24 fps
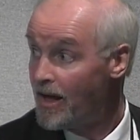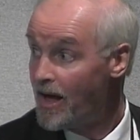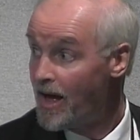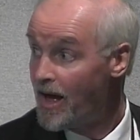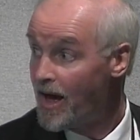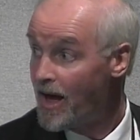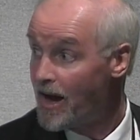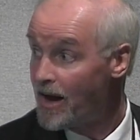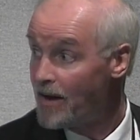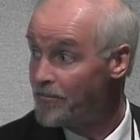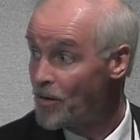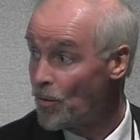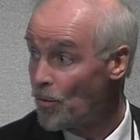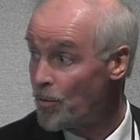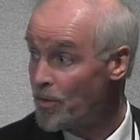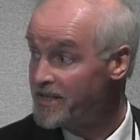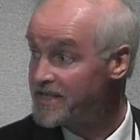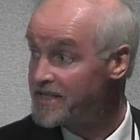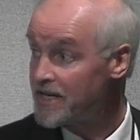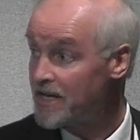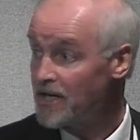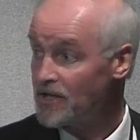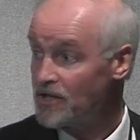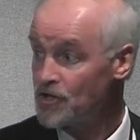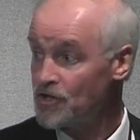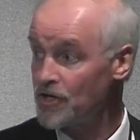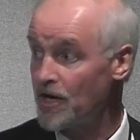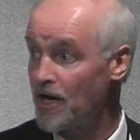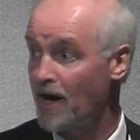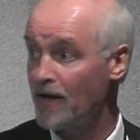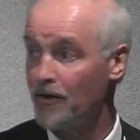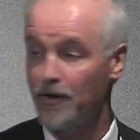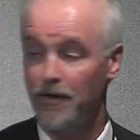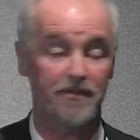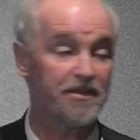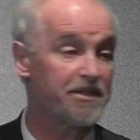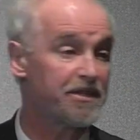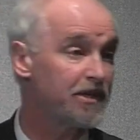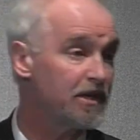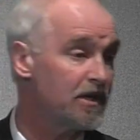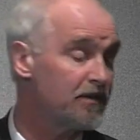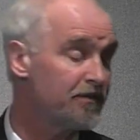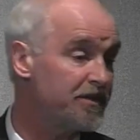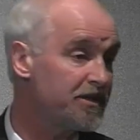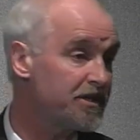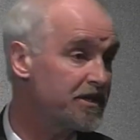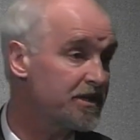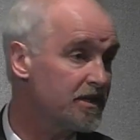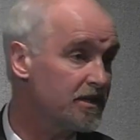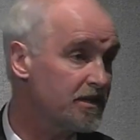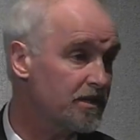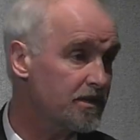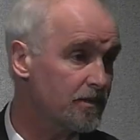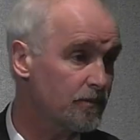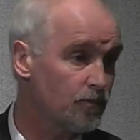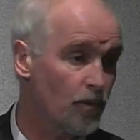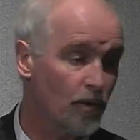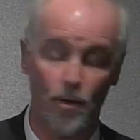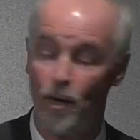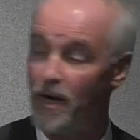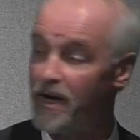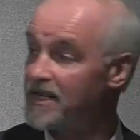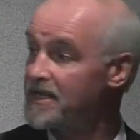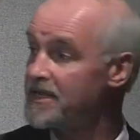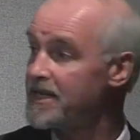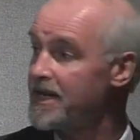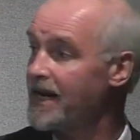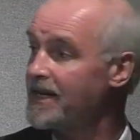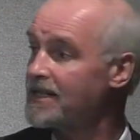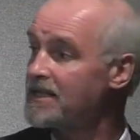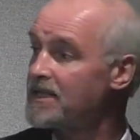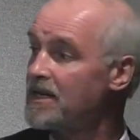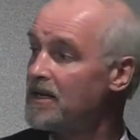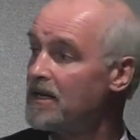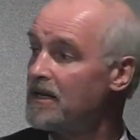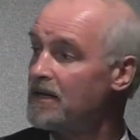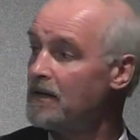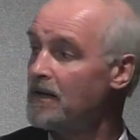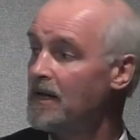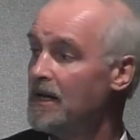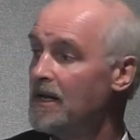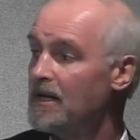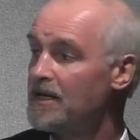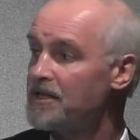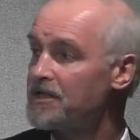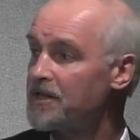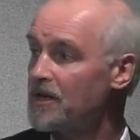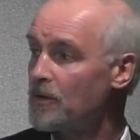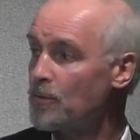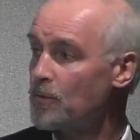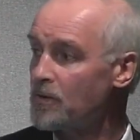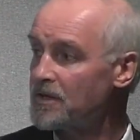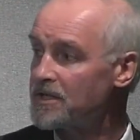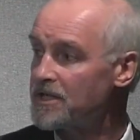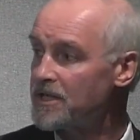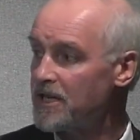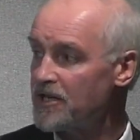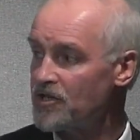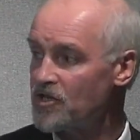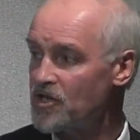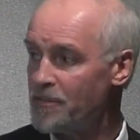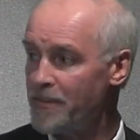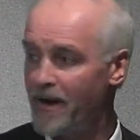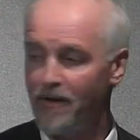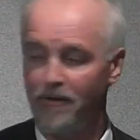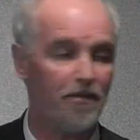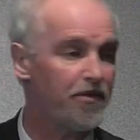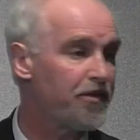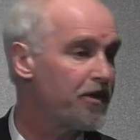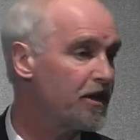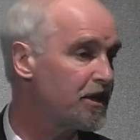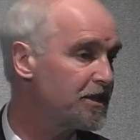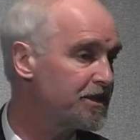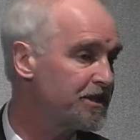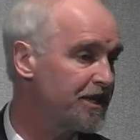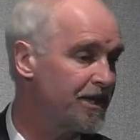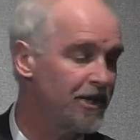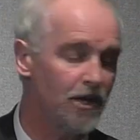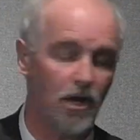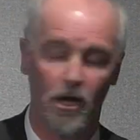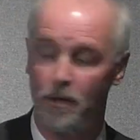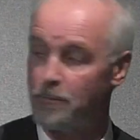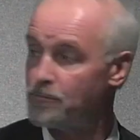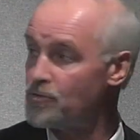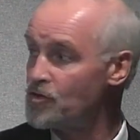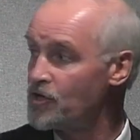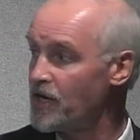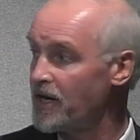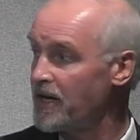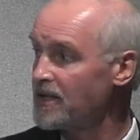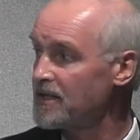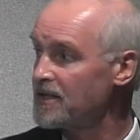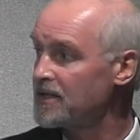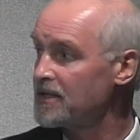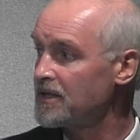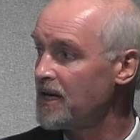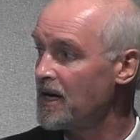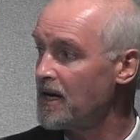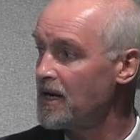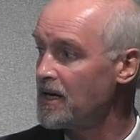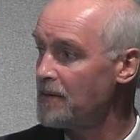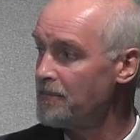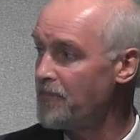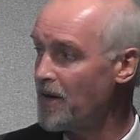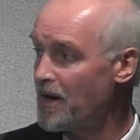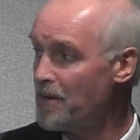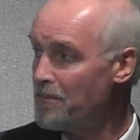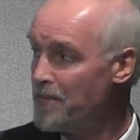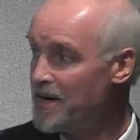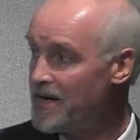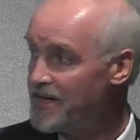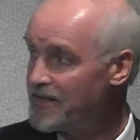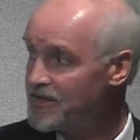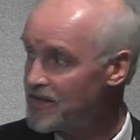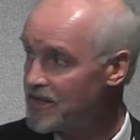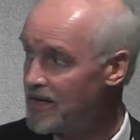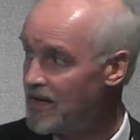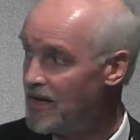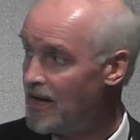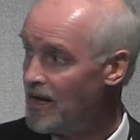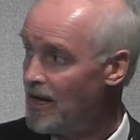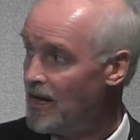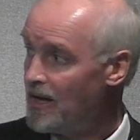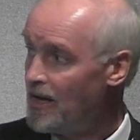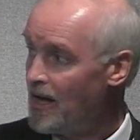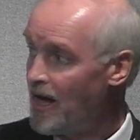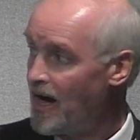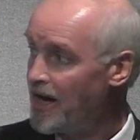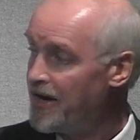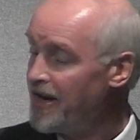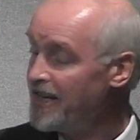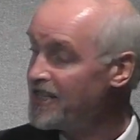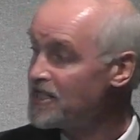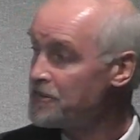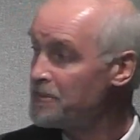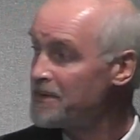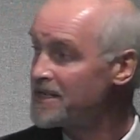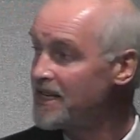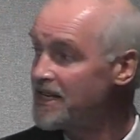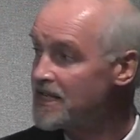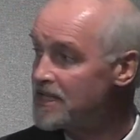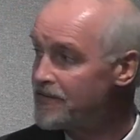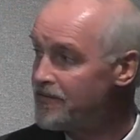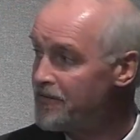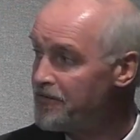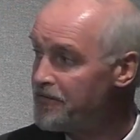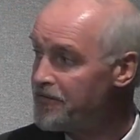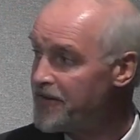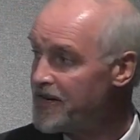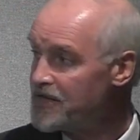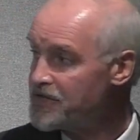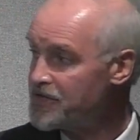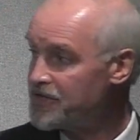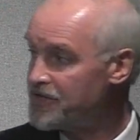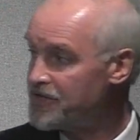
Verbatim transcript: Um, we touch a lot of surfaces, we're quite tactile, so we'll touch about 30 objects um, a minute, and 80% of infectious